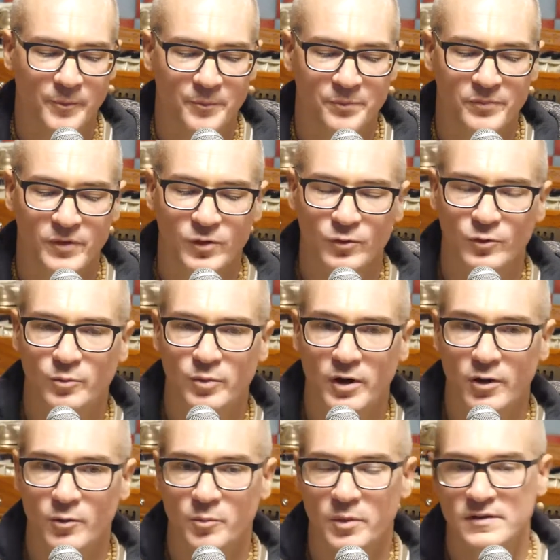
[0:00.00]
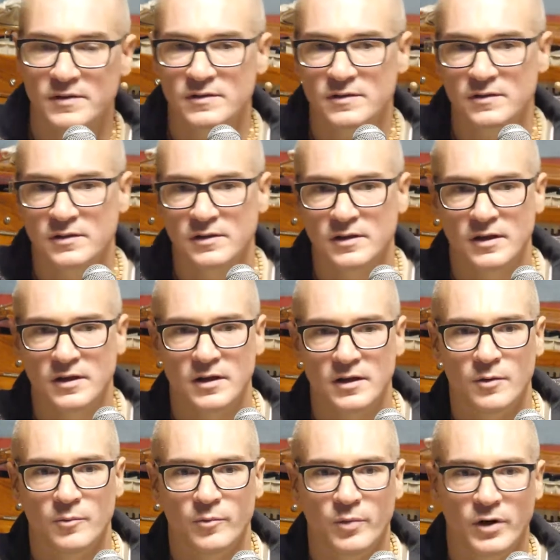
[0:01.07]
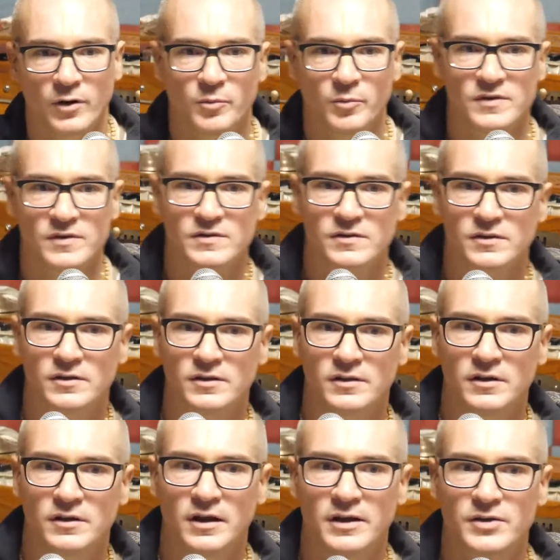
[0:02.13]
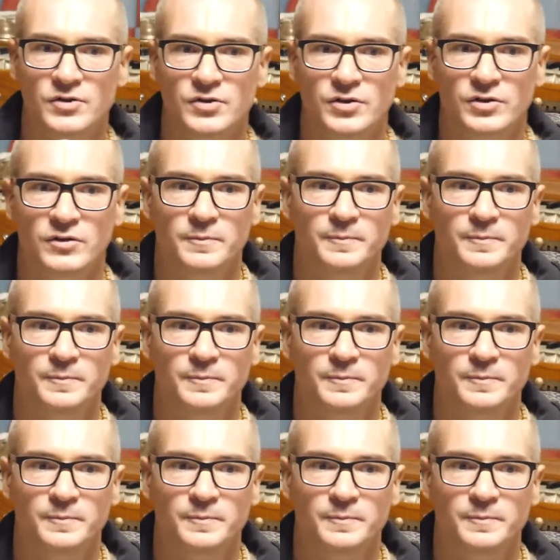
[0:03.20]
Prabhupada's lecture